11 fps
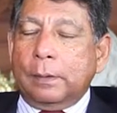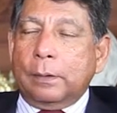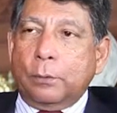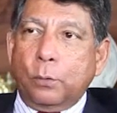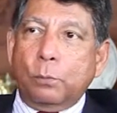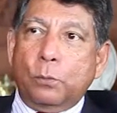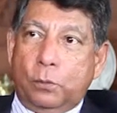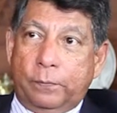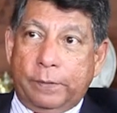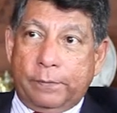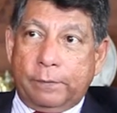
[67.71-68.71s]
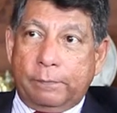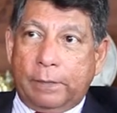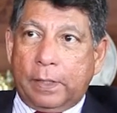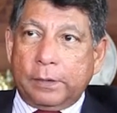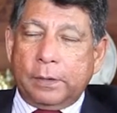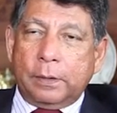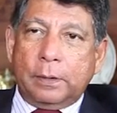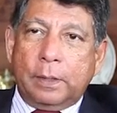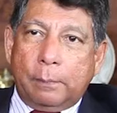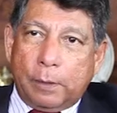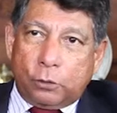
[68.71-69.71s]
it will move even faster.
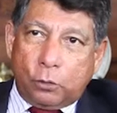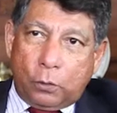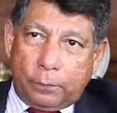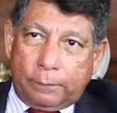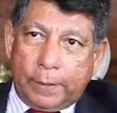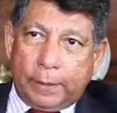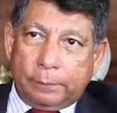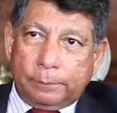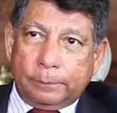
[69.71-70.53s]
But short of that,